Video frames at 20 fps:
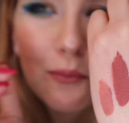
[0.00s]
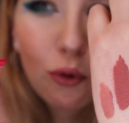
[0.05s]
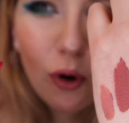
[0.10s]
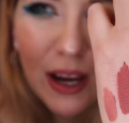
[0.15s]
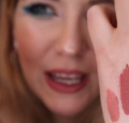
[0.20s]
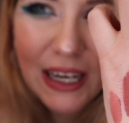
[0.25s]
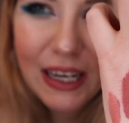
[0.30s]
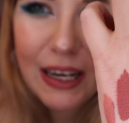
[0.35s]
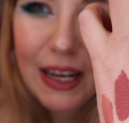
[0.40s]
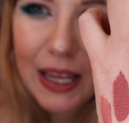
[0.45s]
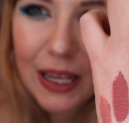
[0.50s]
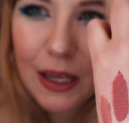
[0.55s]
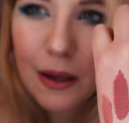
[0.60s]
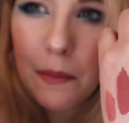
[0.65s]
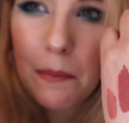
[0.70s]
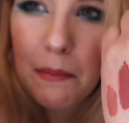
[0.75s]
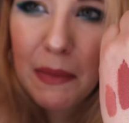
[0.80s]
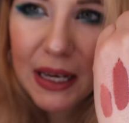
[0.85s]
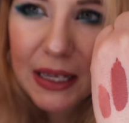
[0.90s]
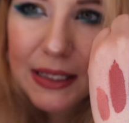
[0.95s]

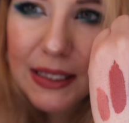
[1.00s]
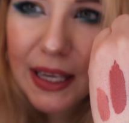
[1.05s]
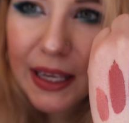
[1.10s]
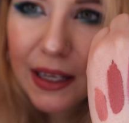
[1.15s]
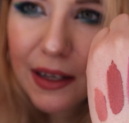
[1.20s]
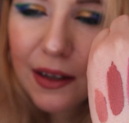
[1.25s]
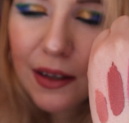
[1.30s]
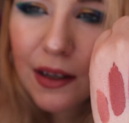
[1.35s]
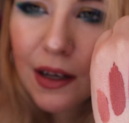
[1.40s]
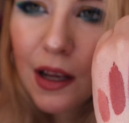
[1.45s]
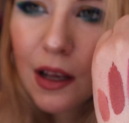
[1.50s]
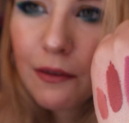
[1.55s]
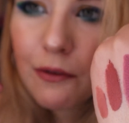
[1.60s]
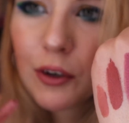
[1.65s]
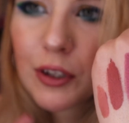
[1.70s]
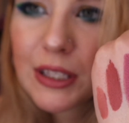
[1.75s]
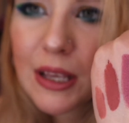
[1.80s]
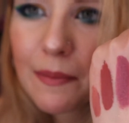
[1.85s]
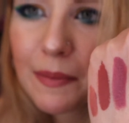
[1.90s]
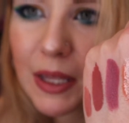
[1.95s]
brightening mix-in
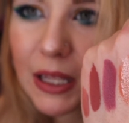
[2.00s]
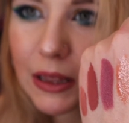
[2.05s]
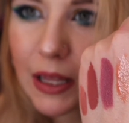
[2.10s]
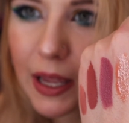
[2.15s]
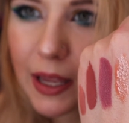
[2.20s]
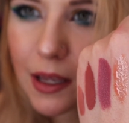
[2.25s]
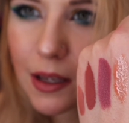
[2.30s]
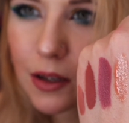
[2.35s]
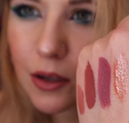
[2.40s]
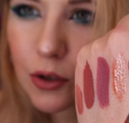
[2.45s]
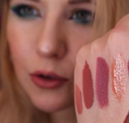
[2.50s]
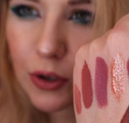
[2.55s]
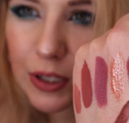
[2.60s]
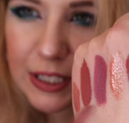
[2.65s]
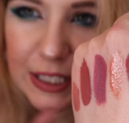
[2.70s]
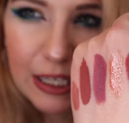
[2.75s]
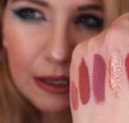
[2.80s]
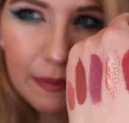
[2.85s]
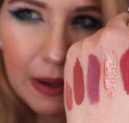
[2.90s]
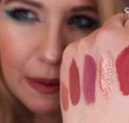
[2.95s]
for something like Kristen